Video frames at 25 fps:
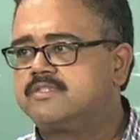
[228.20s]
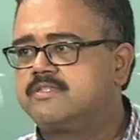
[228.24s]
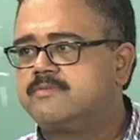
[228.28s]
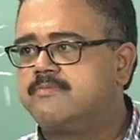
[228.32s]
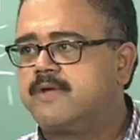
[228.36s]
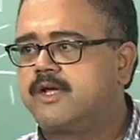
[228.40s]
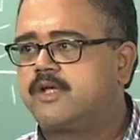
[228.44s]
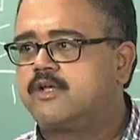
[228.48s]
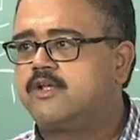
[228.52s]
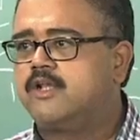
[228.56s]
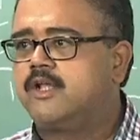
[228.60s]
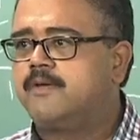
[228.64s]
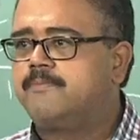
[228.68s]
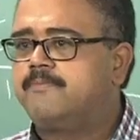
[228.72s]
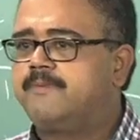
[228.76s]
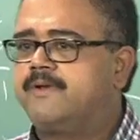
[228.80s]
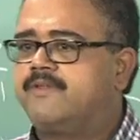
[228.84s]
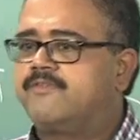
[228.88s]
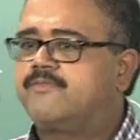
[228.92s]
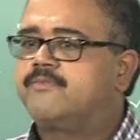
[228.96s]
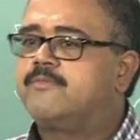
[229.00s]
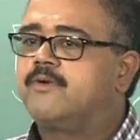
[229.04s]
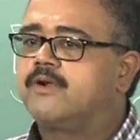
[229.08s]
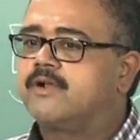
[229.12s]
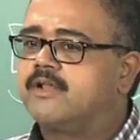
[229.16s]
the Macula
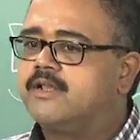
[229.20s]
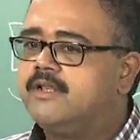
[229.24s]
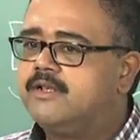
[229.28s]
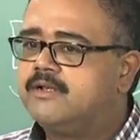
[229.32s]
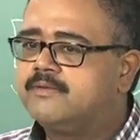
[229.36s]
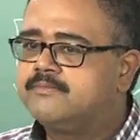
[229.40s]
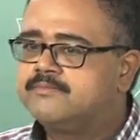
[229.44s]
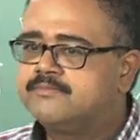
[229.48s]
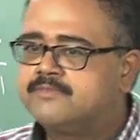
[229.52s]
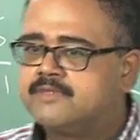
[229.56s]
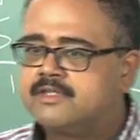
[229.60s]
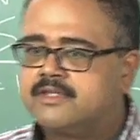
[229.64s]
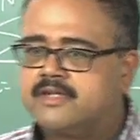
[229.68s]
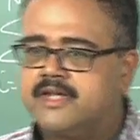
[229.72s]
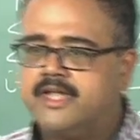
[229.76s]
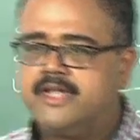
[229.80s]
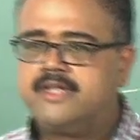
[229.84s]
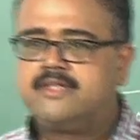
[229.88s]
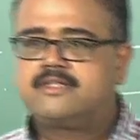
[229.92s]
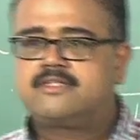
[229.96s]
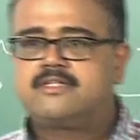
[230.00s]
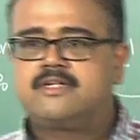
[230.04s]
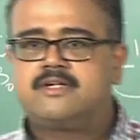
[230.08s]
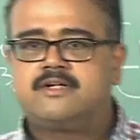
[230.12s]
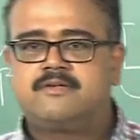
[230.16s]
Pritts model,
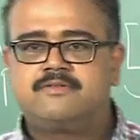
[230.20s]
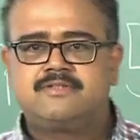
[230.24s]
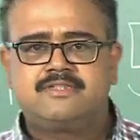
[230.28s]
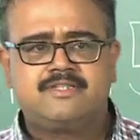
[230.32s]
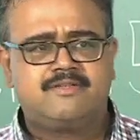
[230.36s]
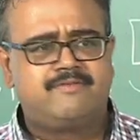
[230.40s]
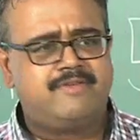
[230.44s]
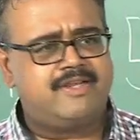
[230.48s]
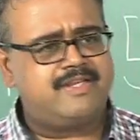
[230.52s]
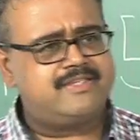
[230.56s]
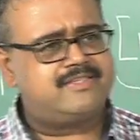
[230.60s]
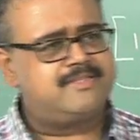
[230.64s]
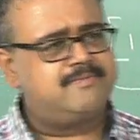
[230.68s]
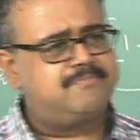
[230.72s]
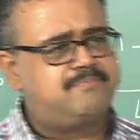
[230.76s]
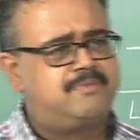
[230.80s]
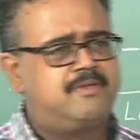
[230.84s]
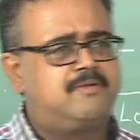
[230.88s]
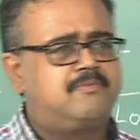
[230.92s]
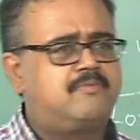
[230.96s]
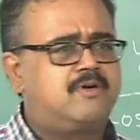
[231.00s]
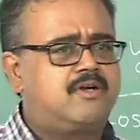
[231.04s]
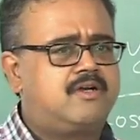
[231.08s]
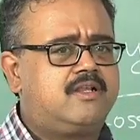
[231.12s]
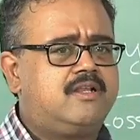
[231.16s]
right. So which is a very simple
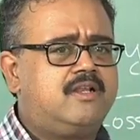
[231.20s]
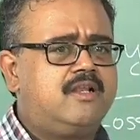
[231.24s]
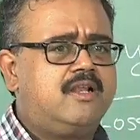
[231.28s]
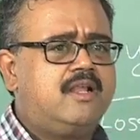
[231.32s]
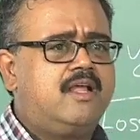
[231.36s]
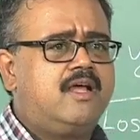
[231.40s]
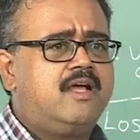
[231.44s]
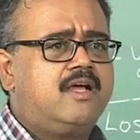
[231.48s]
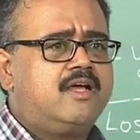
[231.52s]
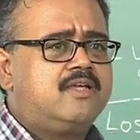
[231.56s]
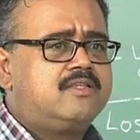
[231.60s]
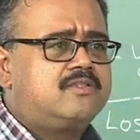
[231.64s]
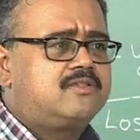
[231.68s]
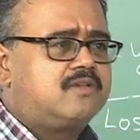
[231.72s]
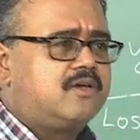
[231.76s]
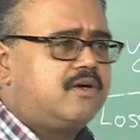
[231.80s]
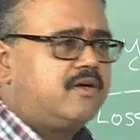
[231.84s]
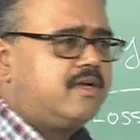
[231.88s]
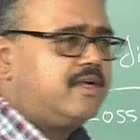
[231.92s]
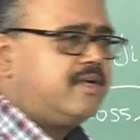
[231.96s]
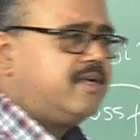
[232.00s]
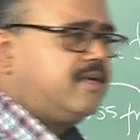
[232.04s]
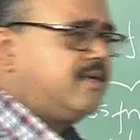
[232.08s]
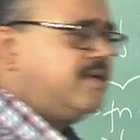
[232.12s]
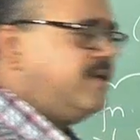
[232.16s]
model. So
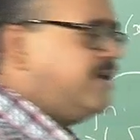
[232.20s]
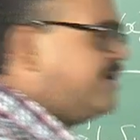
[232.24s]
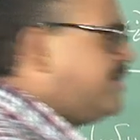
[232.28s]
it